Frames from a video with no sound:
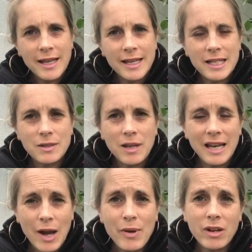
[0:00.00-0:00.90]
is
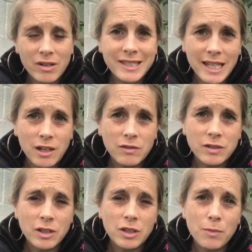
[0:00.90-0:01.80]
allowing
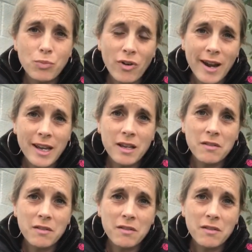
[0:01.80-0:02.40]
ourselves to pray